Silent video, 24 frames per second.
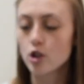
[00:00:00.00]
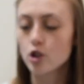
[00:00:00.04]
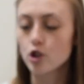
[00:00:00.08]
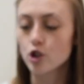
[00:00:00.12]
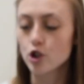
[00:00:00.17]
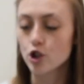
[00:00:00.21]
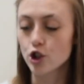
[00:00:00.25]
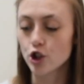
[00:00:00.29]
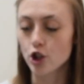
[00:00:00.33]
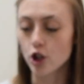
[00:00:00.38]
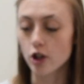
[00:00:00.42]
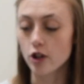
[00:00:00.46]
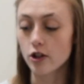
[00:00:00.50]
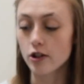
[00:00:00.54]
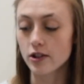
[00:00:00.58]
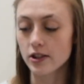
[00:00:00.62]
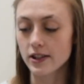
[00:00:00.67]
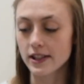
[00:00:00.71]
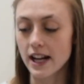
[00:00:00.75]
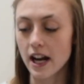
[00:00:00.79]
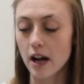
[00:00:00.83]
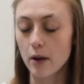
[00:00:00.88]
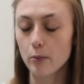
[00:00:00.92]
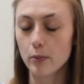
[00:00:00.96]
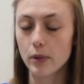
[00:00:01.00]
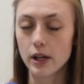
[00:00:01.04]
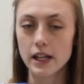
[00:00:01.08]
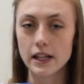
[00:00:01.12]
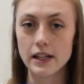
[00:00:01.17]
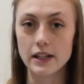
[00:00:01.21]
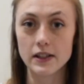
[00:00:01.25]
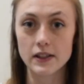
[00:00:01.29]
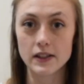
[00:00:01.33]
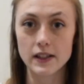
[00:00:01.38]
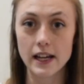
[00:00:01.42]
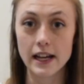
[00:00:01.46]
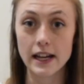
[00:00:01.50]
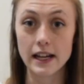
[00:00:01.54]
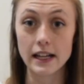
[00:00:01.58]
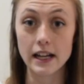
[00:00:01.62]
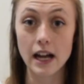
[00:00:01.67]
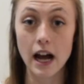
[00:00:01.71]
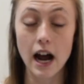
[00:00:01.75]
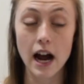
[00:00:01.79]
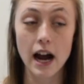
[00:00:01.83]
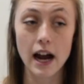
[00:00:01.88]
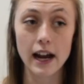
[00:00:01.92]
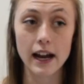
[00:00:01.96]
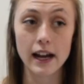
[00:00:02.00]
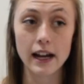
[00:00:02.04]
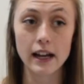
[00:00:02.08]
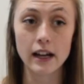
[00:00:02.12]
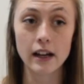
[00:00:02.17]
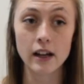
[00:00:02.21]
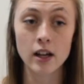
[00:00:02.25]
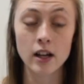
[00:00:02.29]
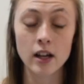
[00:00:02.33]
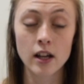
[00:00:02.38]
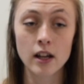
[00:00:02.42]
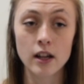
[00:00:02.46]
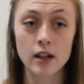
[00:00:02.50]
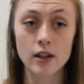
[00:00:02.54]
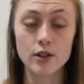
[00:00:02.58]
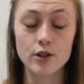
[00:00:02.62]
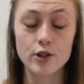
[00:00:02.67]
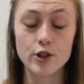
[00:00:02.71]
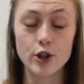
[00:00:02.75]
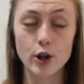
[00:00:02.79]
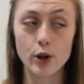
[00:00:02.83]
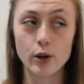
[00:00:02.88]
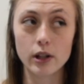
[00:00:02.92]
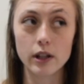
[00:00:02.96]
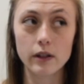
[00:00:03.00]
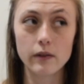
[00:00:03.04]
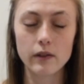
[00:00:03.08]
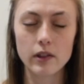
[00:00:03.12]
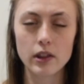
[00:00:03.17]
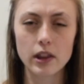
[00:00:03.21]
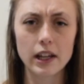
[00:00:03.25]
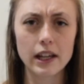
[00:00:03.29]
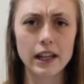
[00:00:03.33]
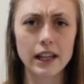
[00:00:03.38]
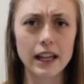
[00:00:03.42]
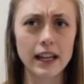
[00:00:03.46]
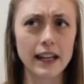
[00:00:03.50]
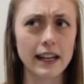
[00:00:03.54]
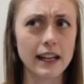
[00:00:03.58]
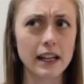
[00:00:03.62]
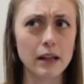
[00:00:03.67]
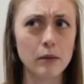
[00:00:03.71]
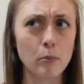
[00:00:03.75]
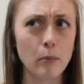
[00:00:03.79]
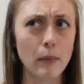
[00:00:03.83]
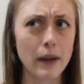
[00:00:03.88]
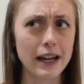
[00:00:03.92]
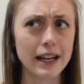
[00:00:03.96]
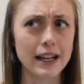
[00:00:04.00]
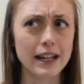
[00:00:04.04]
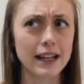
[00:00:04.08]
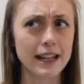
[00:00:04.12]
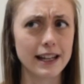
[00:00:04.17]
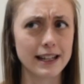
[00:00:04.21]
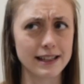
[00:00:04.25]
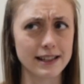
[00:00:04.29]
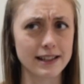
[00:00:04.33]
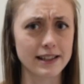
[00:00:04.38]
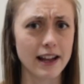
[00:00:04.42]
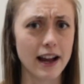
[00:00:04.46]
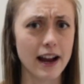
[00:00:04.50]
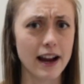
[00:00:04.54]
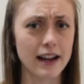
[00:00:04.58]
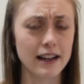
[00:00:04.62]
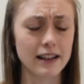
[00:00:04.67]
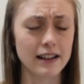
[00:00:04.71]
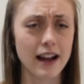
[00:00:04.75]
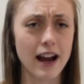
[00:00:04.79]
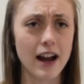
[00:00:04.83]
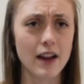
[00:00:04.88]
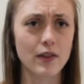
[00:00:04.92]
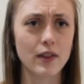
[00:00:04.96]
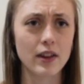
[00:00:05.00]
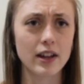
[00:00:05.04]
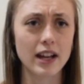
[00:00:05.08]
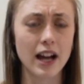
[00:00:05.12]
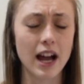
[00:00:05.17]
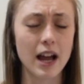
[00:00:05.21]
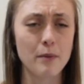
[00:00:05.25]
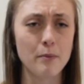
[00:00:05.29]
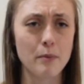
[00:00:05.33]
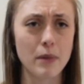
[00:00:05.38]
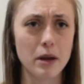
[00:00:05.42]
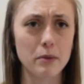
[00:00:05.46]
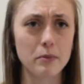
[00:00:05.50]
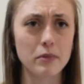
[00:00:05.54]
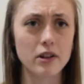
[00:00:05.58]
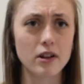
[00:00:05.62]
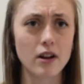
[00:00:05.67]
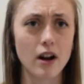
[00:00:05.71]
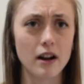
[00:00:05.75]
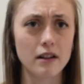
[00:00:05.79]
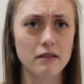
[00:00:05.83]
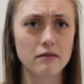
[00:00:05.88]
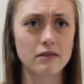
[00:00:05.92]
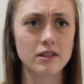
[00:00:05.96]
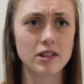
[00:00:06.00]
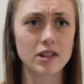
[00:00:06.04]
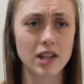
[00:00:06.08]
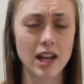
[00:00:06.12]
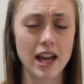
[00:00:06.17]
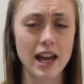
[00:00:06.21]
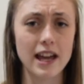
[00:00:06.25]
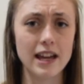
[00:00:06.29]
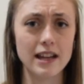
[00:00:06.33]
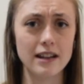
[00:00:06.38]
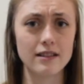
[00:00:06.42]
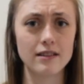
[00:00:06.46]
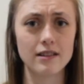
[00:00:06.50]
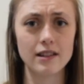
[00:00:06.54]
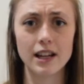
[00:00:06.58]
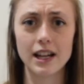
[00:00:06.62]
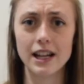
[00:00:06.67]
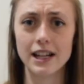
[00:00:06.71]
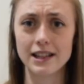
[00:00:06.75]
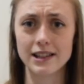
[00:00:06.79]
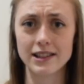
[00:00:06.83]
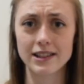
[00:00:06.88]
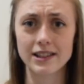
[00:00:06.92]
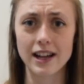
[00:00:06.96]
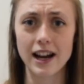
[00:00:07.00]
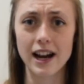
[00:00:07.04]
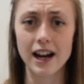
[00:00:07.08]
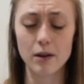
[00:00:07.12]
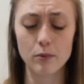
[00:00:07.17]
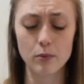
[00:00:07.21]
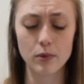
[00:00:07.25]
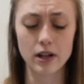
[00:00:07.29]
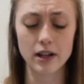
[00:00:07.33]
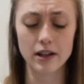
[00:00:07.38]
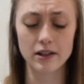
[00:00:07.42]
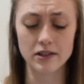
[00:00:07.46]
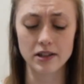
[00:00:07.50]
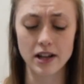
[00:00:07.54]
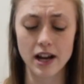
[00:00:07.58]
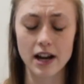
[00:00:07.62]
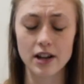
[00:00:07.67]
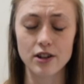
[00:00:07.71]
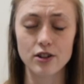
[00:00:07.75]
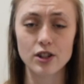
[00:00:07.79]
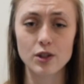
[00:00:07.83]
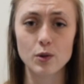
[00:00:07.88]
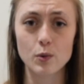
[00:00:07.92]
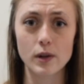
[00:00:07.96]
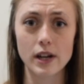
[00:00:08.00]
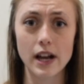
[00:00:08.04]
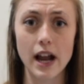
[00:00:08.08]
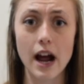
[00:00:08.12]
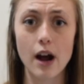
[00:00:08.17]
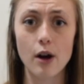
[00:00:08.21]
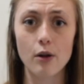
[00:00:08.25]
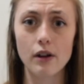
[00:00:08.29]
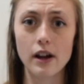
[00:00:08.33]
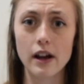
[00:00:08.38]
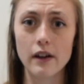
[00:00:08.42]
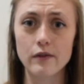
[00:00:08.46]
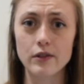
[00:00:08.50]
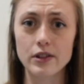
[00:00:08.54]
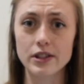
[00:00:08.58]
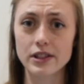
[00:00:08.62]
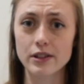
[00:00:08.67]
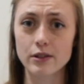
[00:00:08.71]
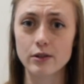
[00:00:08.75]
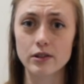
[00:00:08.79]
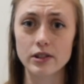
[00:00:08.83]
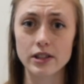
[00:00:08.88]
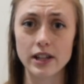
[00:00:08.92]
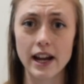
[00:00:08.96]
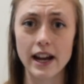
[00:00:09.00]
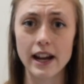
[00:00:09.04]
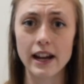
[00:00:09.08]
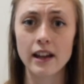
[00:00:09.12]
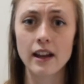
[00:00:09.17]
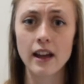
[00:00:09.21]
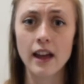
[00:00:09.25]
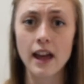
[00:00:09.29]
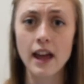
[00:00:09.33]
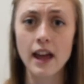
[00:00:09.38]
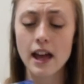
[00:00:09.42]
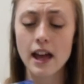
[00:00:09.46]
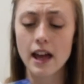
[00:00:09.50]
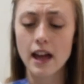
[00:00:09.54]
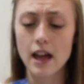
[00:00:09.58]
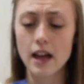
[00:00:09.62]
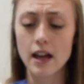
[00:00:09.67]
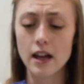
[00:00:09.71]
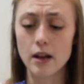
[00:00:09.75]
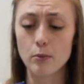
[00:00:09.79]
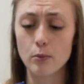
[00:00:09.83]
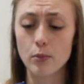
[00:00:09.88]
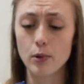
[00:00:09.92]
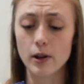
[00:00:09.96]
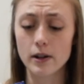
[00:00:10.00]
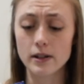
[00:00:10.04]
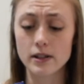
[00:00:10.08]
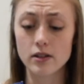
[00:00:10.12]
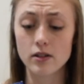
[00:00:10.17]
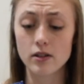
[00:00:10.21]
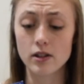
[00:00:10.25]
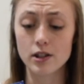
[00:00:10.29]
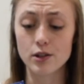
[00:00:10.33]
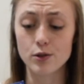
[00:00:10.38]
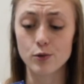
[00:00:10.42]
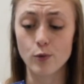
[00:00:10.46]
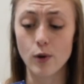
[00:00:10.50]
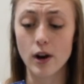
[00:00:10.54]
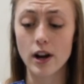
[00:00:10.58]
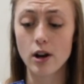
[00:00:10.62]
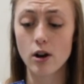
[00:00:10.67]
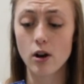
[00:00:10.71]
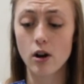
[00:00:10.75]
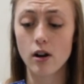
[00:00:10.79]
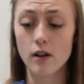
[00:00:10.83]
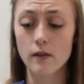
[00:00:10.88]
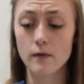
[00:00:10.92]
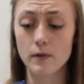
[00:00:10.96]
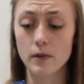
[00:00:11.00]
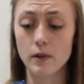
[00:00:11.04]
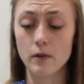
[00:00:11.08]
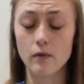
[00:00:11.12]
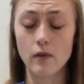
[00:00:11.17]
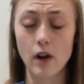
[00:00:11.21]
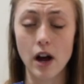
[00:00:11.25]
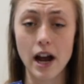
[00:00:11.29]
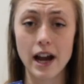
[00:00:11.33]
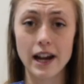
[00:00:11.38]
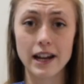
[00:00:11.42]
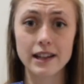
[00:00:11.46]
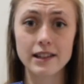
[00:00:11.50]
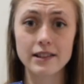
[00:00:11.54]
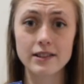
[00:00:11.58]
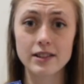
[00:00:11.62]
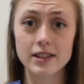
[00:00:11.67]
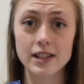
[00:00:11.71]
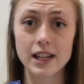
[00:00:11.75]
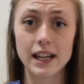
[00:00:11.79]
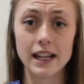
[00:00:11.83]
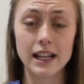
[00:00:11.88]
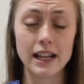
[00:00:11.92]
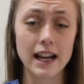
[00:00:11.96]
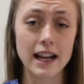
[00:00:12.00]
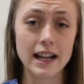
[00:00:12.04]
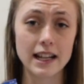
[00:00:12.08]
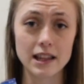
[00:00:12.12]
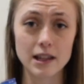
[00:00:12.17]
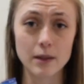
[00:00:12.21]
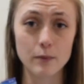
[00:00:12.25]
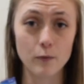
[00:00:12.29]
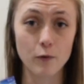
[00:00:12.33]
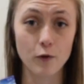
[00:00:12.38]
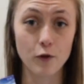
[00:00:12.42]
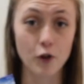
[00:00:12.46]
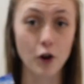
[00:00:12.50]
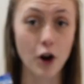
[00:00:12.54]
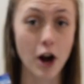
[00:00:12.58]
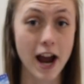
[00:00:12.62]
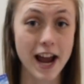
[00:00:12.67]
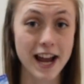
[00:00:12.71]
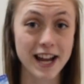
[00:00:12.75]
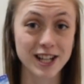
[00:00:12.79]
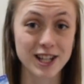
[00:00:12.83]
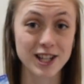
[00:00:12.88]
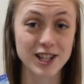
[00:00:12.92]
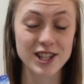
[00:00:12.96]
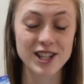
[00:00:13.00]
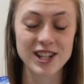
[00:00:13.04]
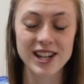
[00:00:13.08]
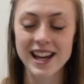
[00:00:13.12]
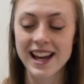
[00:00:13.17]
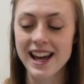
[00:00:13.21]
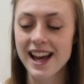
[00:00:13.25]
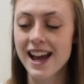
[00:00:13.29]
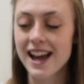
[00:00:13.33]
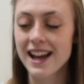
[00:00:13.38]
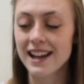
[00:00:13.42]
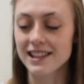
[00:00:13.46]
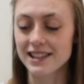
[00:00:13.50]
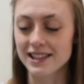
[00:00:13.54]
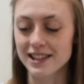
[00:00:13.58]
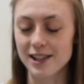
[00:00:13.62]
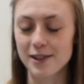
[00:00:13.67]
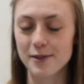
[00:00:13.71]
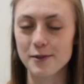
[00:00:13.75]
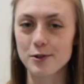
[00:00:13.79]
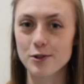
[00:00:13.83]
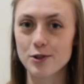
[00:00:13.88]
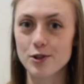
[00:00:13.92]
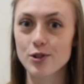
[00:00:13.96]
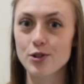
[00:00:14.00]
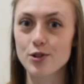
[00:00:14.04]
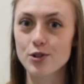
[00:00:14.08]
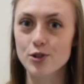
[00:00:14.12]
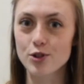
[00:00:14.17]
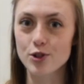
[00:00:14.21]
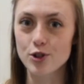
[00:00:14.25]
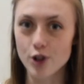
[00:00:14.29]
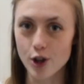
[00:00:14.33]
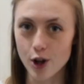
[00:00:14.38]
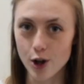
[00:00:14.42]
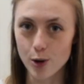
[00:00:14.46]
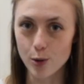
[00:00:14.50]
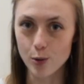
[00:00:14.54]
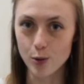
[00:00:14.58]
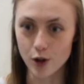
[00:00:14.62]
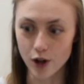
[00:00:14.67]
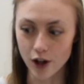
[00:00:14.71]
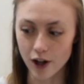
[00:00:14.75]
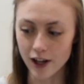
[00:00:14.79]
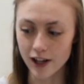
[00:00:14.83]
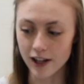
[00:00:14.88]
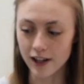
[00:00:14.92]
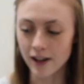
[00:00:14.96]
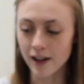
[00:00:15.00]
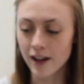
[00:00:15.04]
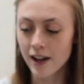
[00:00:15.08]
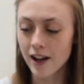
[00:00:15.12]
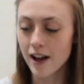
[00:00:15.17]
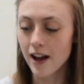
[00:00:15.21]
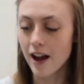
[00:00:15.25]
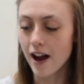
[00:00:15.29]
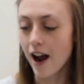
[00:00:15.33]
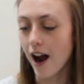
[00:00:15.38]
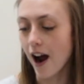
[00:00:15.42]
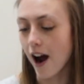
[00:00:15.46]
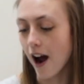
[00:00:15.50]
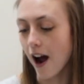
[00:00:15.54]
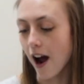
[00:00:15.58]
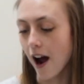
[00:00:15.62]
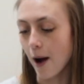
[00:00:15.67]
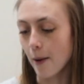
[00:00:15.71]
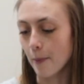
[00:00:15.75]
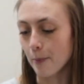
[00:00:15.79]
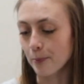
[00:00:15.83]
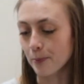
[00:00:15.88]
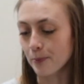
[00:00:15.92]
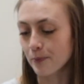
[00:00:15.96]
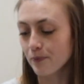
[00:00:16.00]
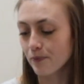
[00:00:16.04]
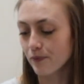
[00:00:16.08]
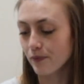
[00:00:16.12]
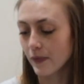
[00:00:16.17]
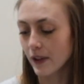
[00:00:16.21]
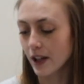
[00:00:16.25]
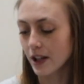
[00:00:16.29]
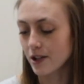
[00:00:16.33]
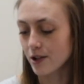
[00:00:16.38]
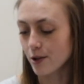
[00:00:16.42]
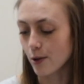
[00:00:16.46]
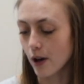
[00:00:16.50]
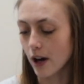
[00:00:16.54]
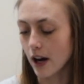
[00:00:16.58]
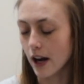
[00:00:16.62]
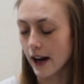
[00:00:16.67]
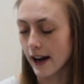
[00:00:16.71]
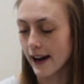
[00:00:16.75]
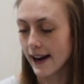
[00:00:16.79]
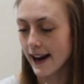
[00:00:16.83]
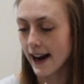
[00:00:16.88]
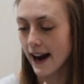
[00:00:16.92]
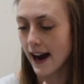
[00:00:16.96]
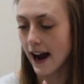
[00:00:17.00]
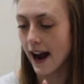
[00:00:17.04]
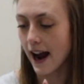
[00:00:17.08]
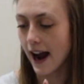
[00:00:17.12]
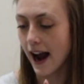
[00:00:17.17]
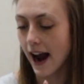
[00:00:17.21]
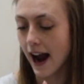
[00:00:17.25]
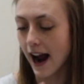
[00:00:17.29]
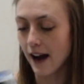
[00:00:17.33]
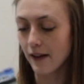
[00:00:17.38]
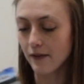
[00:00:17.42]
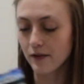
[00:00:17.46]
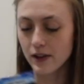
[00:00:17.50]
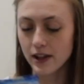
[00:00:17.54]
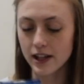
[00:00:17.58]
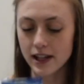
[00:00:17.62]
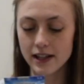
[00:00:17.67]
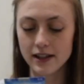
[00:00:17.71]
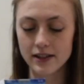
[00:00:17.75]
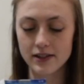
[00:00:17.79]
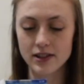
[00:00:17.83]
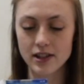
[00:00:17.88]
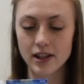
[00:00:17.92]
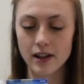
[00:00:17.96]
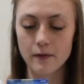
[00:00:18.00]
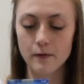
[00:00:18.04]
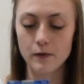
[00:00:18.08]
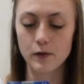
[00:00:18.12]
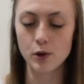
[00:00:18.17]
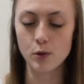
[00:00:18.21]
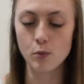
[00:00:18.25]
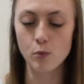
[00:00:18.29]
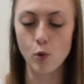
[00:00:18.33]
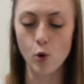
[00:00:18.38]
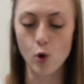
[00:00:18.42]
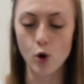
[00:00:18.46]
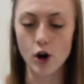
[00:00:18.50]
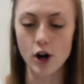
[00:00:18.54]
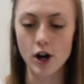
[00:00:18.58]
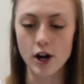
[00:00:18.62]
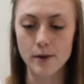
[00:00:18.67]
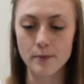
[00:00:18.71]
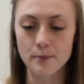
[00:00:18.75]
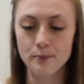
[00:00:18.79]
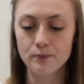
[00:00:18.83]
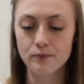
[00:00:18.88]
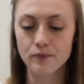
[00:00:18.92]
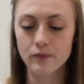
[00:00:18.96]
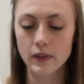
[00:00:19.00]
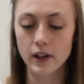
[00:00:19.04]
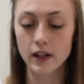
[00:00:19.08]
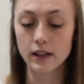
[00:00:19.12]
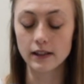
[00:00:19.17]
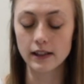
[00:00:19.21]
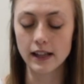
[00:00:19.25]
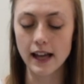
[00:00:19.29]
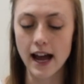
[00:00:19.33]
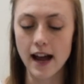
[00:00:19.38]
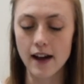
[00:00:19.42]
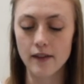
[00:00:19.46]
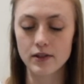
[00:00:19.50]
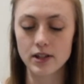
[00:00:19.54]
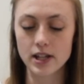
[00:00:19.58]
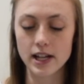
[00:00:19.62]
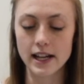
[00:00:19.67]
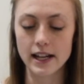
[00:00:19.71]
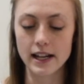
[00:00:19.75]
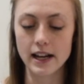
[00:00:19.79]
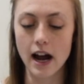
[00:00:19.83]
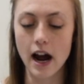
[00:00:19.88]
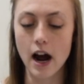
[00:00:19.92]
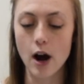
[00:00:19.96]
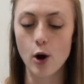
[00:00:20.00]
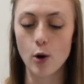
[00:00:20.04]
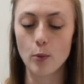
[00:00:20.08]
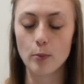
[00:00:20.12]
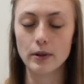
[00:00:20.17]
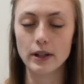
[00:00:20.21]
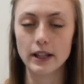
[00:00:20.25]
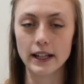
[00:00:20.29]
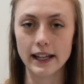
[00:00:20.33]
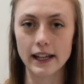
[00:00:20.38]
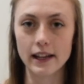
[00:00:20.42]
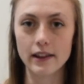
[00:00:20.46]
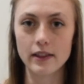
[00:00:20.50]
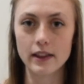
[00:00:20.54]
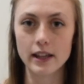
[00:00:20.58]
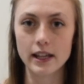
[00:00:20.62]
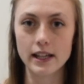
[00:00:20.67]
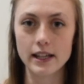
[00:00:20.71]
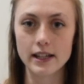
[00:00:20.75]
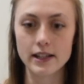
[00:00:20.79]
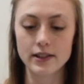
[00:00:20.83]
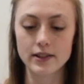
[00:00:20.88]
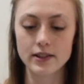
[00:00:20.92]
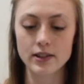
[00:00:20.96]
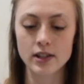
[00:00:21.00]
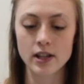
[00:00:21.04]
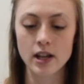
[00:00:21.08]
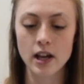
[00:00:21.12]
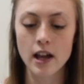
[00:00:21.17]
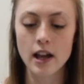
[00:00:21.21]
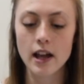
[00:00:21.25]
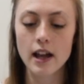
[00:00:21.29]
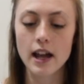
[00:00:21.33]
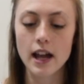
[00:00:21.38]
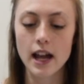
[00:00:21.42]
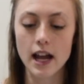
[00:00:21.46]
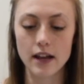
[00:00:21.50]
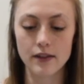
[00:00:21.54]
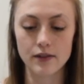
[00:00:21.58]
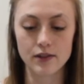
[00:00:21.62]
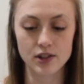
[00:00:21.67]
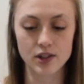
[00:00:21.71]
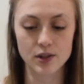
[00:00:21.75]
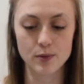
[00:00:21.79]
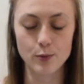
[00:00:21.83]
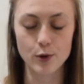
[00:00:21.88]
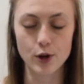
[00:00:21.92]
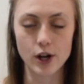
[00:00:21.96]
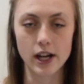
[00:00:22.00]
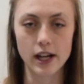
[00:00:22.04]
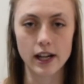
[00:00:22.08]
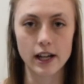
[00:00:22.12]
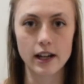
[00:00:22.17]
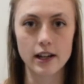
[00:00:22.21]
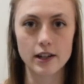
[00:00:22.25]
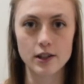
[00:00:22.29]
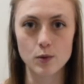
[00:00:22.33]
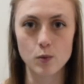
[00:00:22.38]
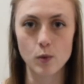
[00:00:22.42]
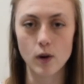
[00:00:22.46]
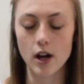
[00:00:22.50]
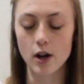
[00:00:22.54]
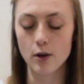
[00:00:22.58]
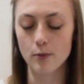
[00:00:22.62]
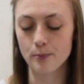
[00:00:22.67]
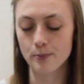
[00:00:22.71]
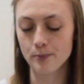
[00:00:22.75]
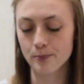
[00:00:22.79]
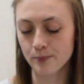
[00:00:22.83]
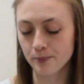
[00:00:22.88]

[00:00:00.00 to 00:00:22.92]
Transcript: Sugar Snap peas, and I don't even think any made it inside. I think I maybe got 10 inside because I just went out every single day and plucked these right off the vines and ate them fresh because they were just so good. So I have these, a few more left, and I'll plant these in the spring as well.